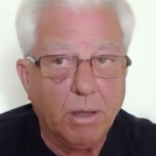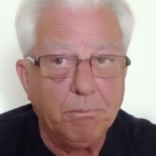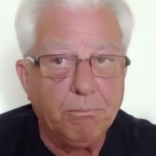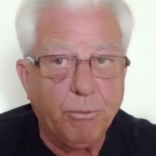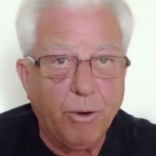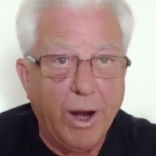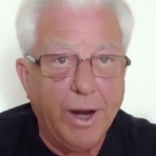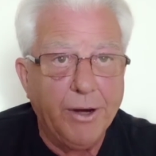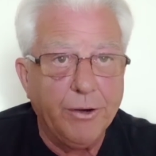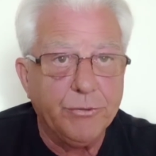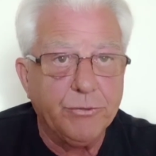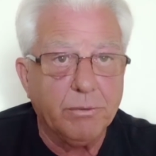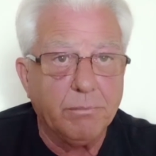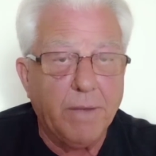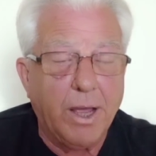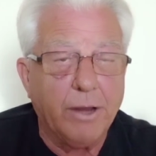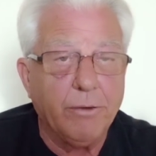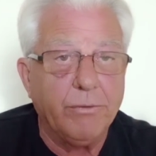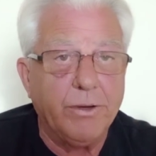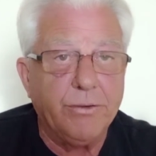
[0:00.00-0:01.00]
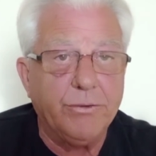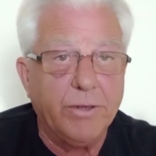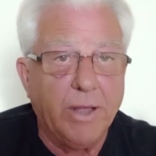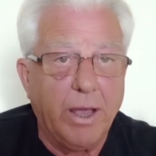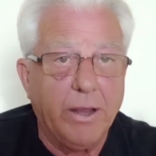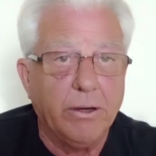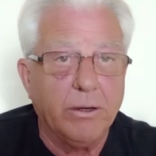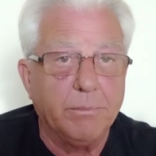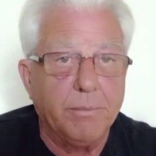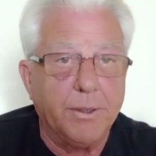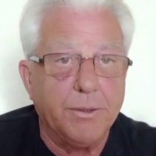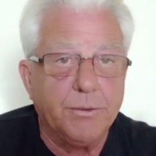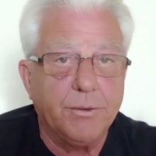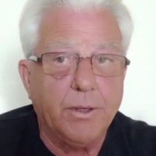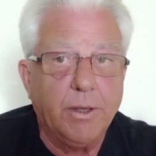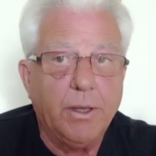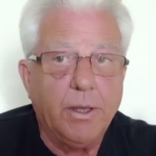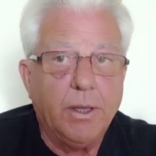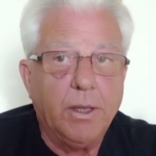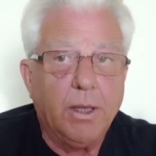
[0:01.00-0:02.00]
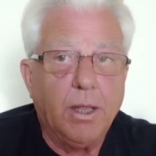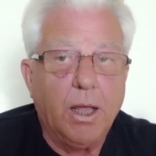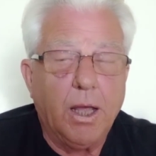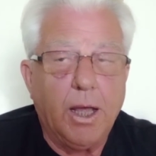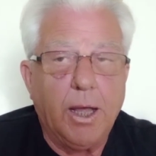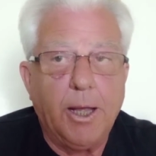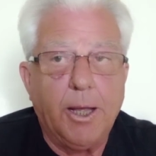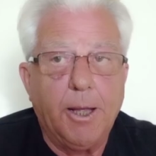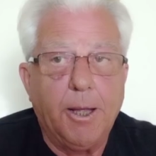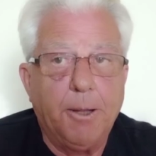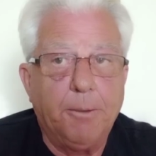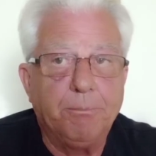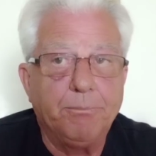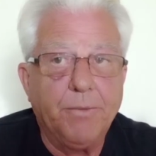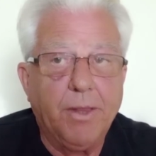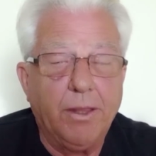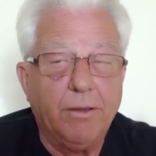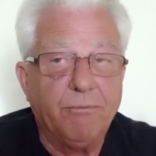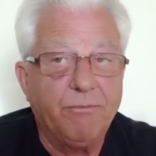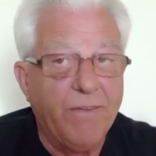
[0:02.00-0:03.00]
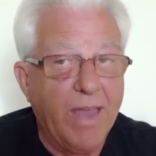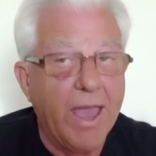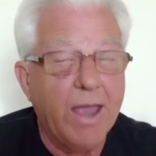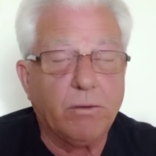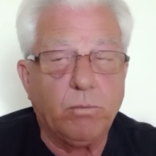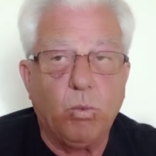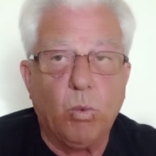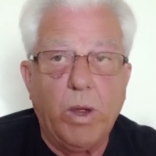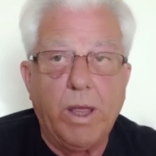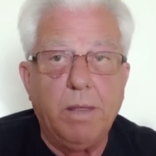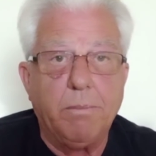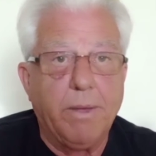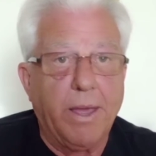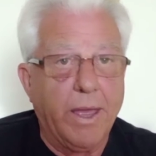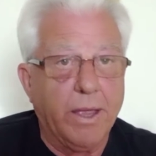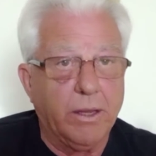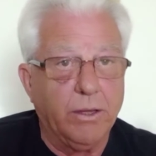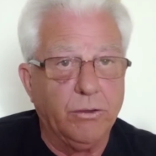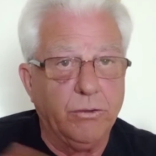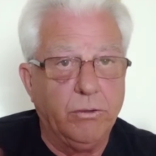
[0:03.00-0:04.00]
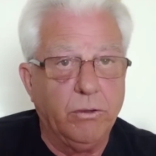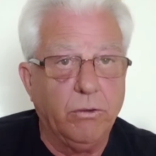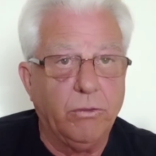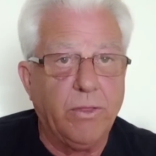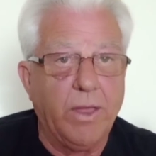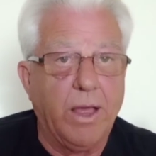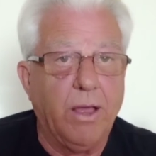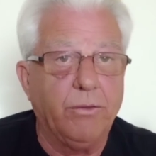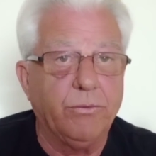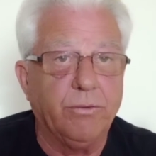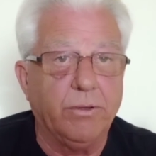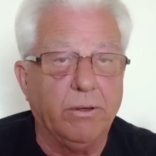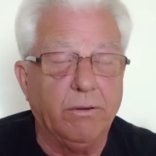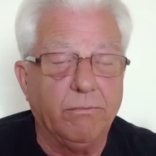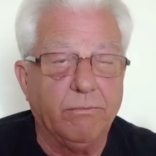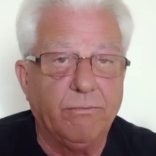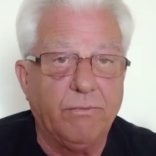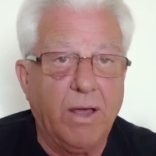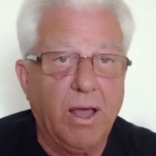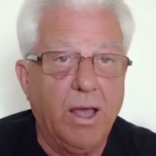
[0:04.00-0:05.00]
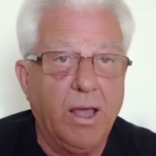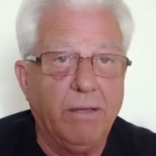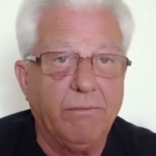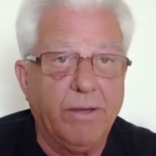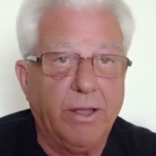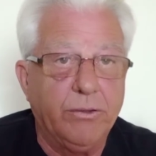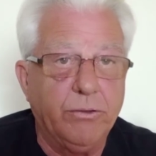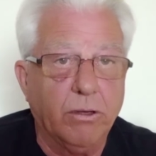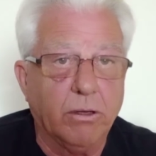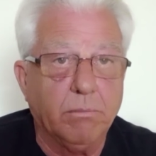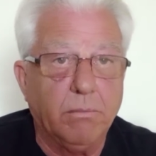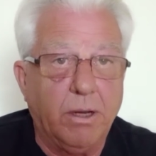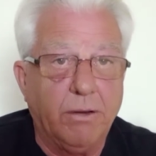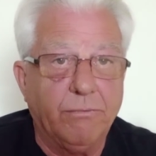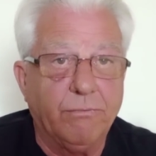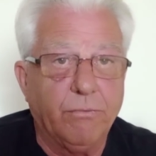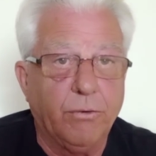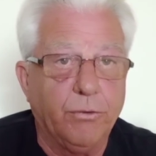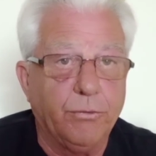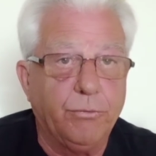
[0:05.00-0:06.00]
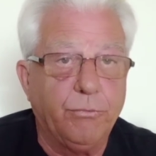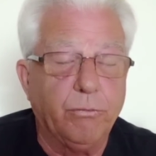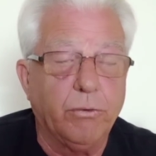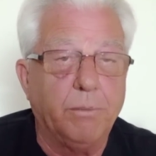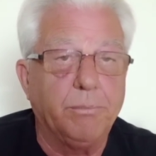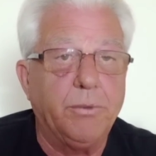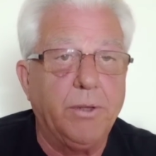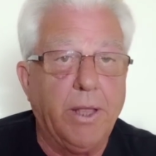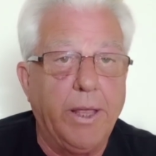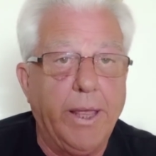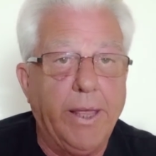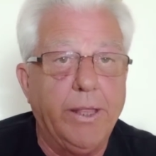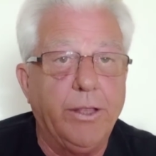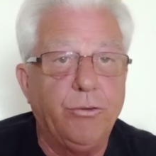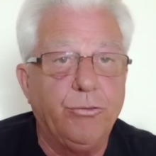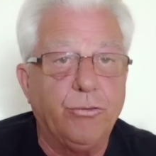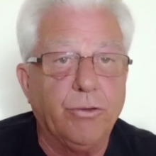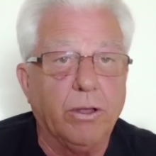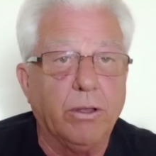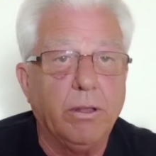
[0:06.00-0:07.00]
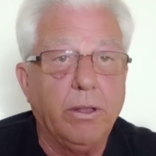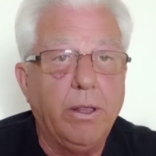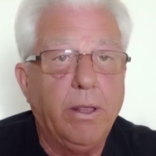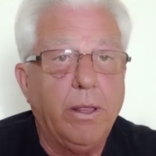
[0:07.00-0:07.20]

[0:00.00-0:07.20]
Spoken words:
Prior to my retirement, in fact, way back in 2005, I took my first trip to Asia.